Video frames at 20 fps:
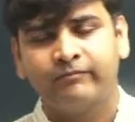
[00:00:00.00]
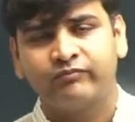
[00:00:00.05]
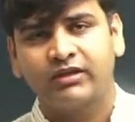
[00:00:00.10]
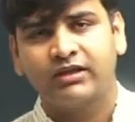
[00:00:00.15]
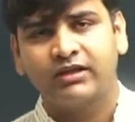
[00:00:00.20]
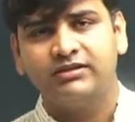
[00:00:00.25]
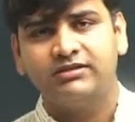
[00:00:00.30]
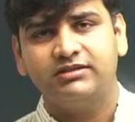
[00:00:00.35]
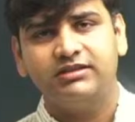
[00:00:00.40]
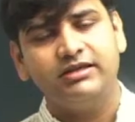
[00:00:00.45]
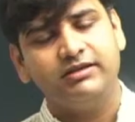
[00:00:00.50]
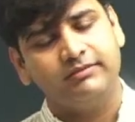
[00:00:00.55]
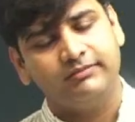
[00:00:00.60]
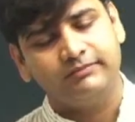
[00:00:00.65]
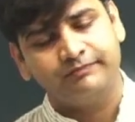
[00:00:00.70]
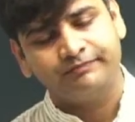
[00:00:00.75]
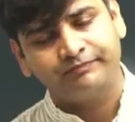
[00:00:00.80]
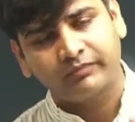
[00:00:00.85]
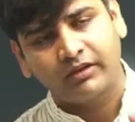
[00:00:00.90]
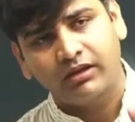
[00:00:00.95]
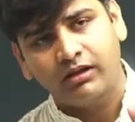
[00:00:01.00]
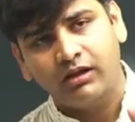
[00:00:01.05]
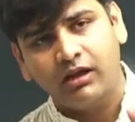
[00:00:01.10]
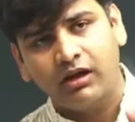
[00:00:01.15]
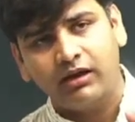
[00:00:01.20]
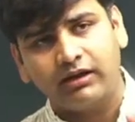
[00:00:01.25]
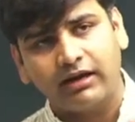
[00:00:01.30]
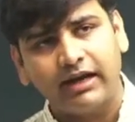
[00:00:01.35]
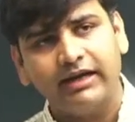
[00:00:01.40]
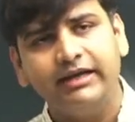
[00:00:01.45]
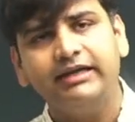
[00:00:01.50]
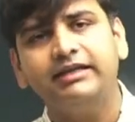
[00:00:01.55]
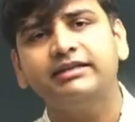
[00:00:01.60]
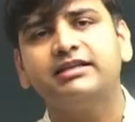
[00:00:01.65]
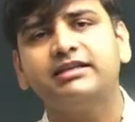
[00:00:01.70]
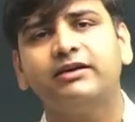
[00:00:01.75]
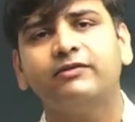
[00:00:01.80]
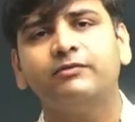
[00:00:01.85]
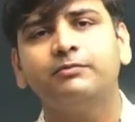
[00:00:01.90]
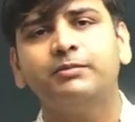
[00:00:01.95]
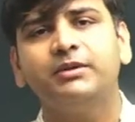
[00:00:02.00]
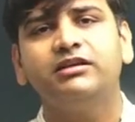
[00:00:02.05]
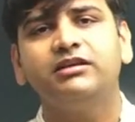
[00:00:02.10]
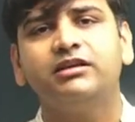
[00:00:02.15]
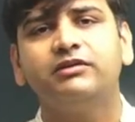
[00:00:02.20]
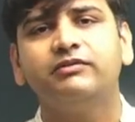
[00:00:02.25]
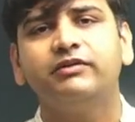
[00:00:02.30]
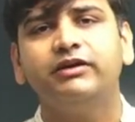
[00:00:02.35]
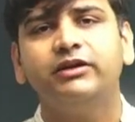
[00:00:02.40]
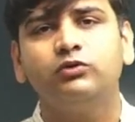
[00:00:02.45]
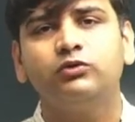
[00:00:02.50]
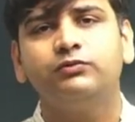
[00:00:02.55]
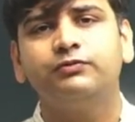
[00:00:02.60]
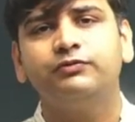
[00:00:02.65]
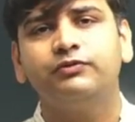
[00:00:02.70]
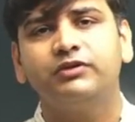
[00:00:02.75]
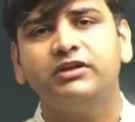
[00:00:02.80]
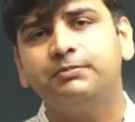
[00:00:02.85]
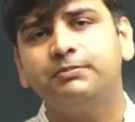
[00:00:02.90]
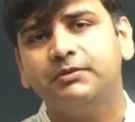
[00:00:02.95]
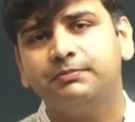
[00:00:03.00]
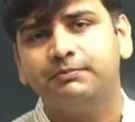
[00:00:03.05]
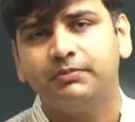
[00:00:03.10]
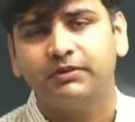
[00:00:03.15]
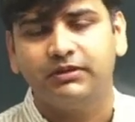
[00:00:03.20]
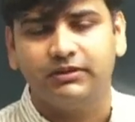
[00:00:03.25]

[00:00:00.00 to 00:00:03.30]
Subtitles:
See, rights have been given to free people